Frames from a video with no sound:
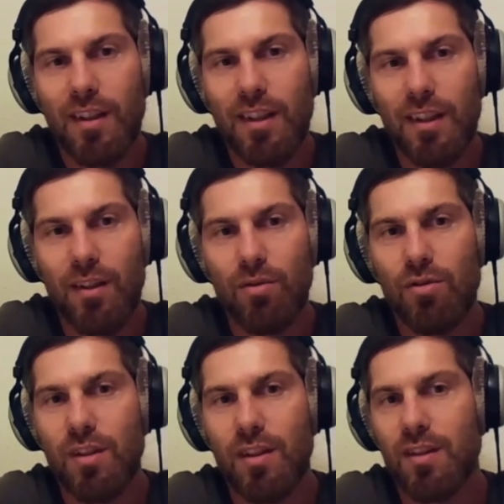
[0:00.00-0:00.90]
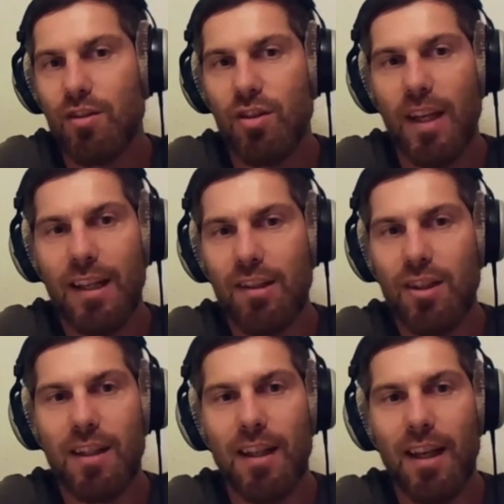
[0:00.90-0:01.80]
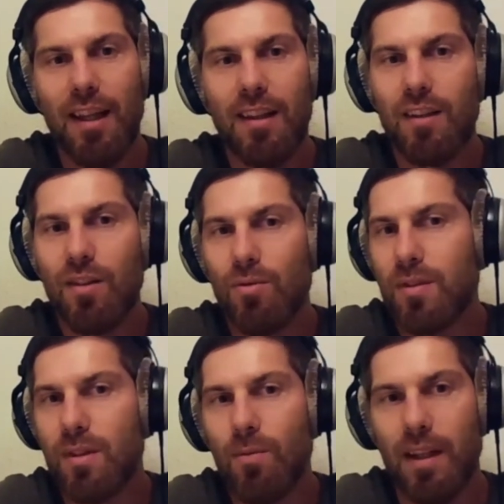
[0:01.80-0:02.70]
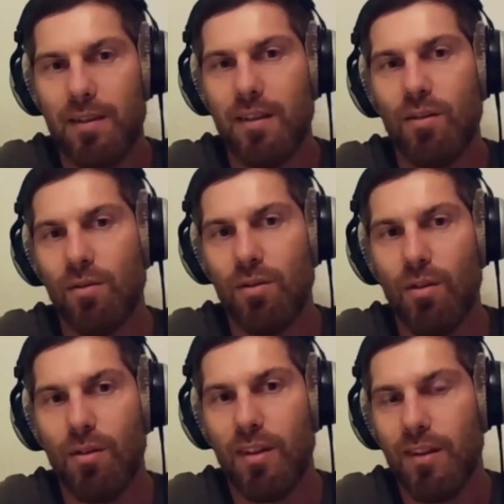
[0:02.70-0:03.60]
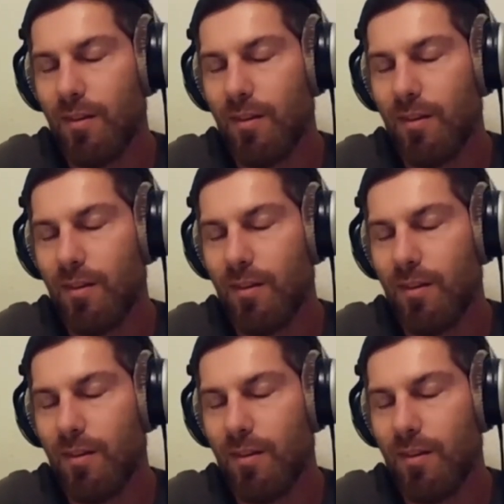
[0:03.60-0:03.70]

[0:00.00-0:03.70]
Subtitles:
you just change it and use the Vesc controller.